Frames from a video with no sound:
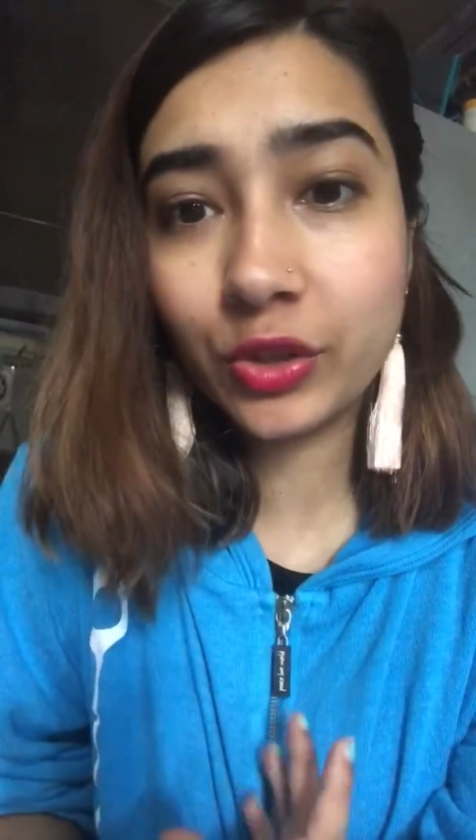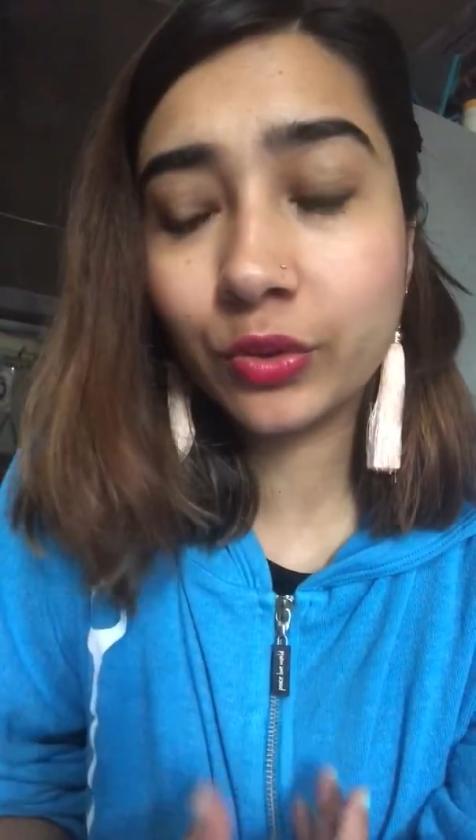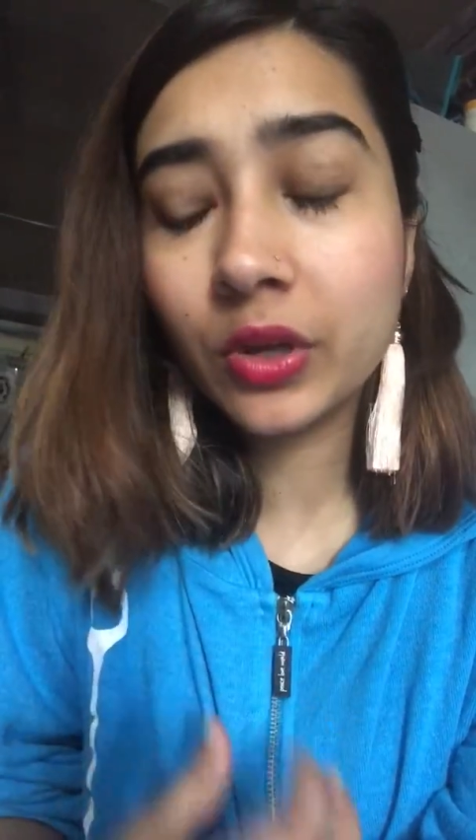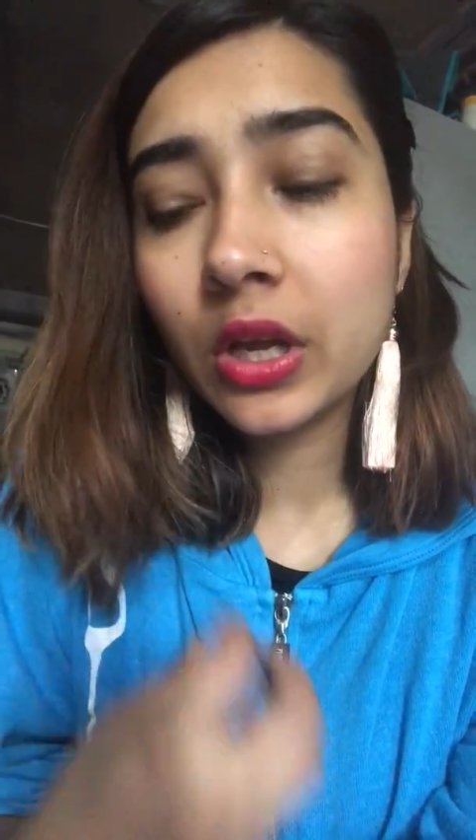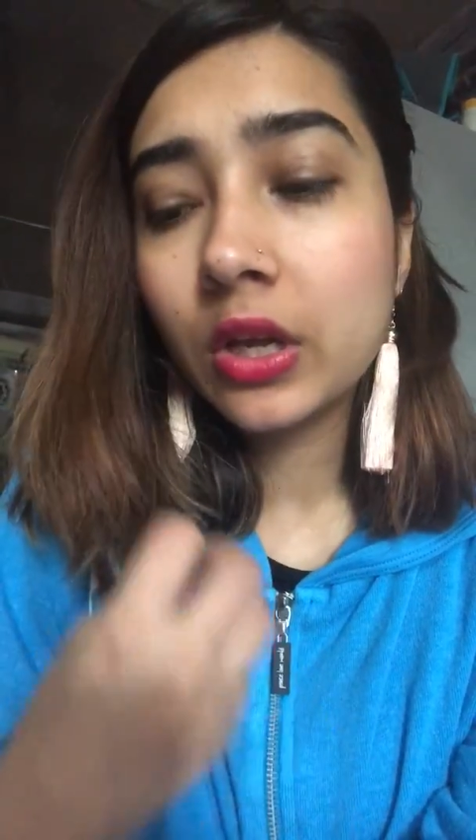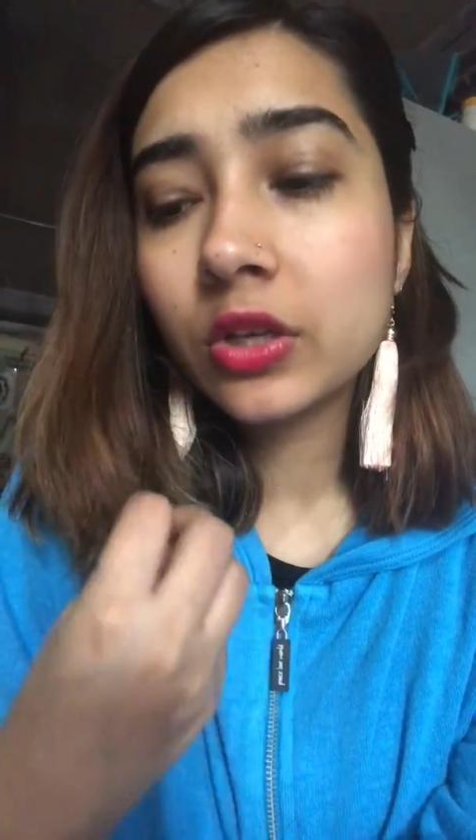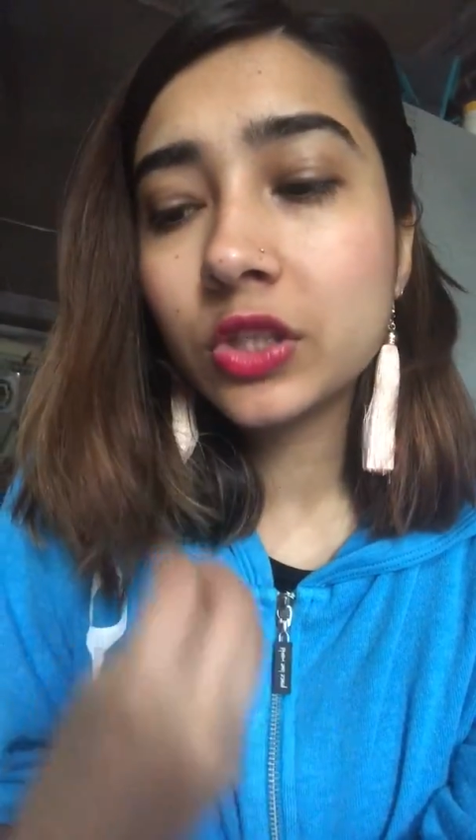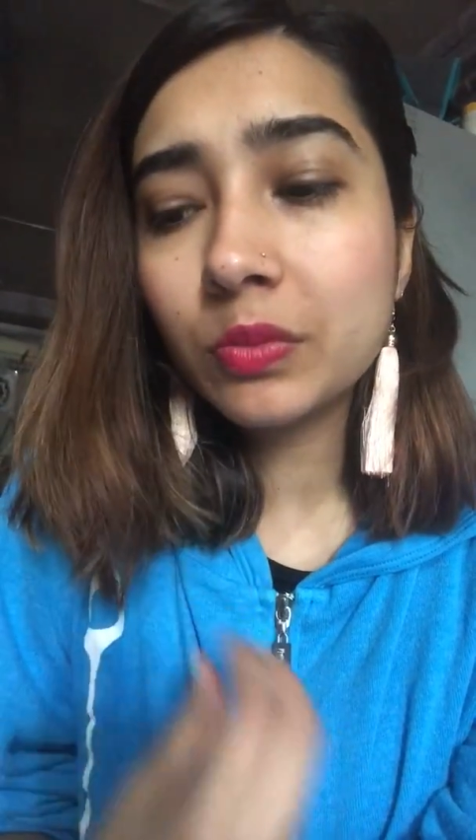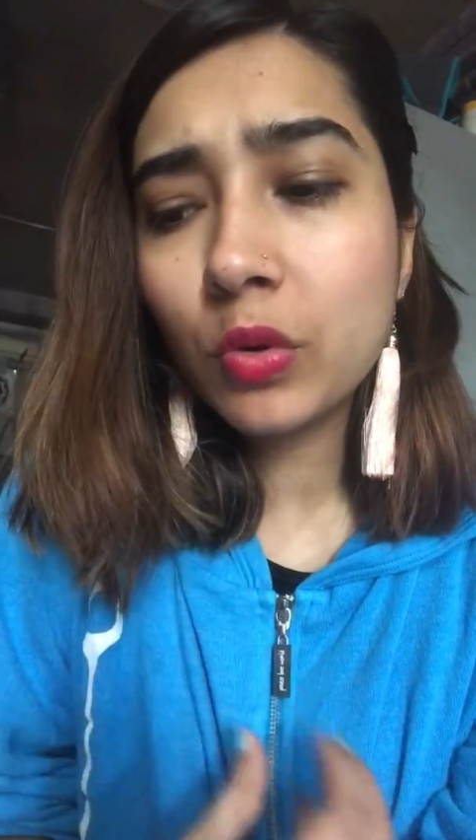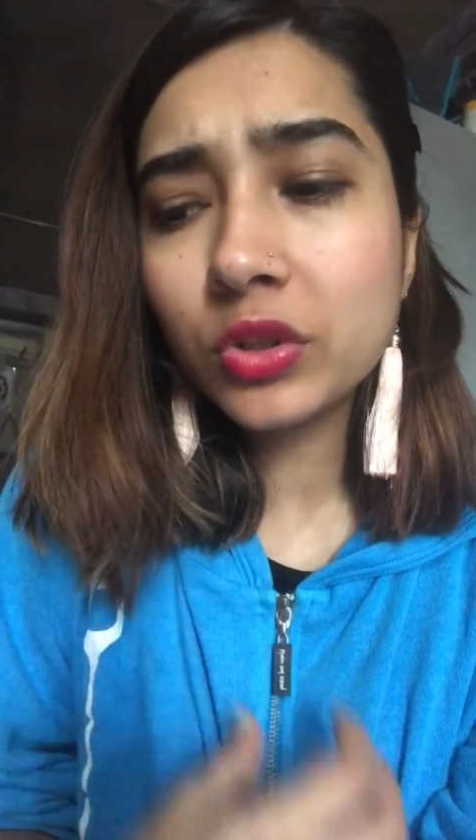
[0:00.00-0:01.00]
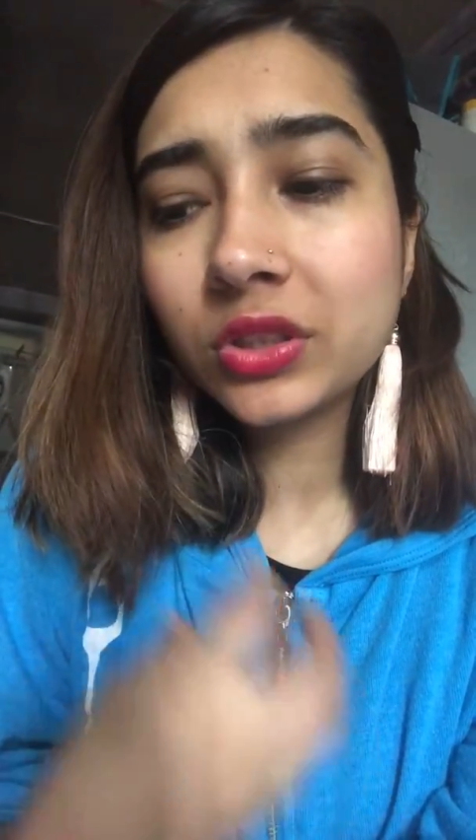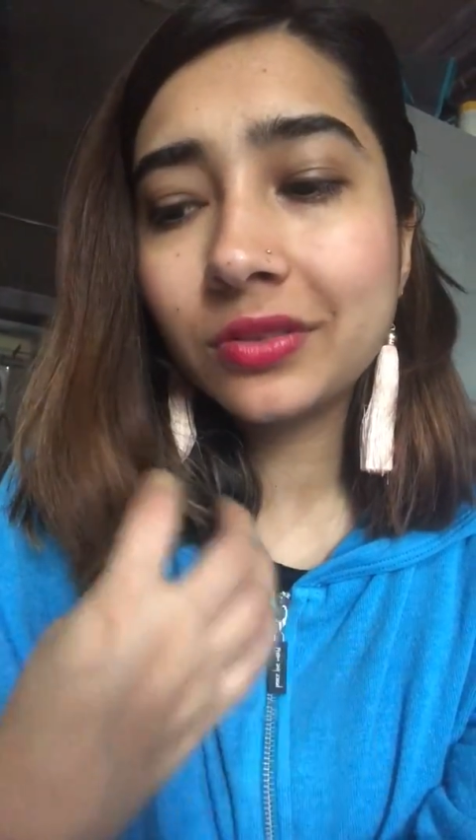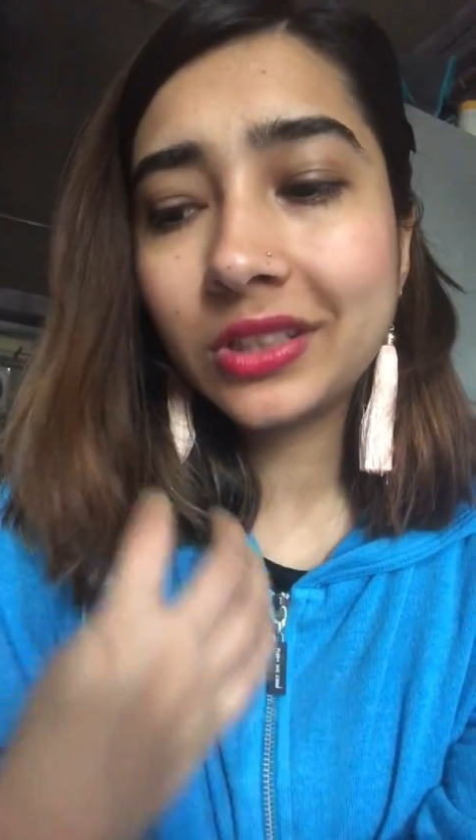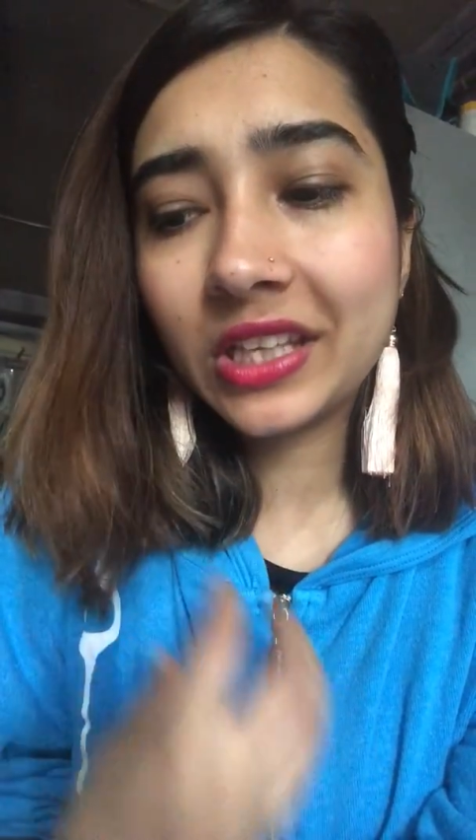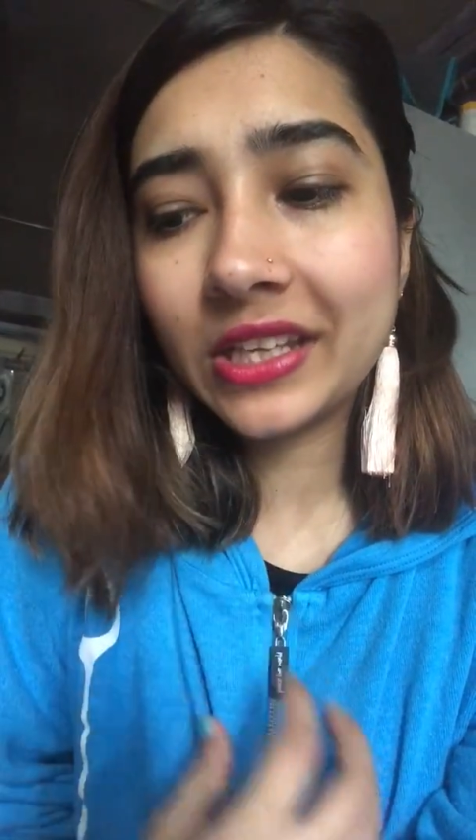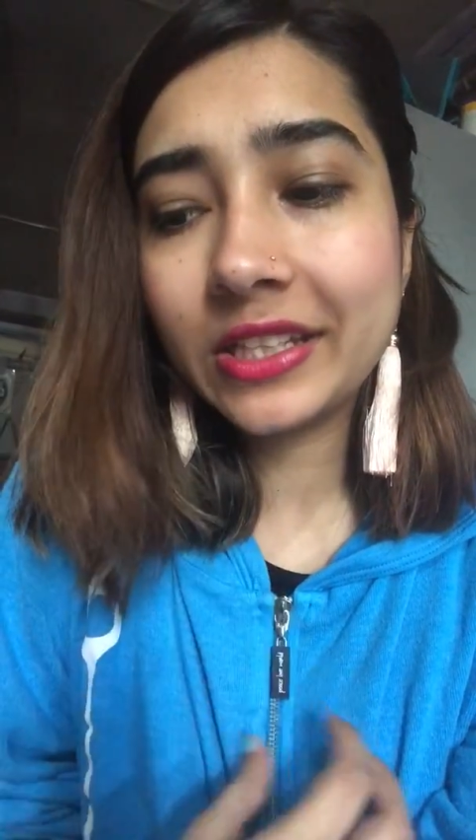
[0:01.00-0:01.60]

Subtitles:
to you. So most of the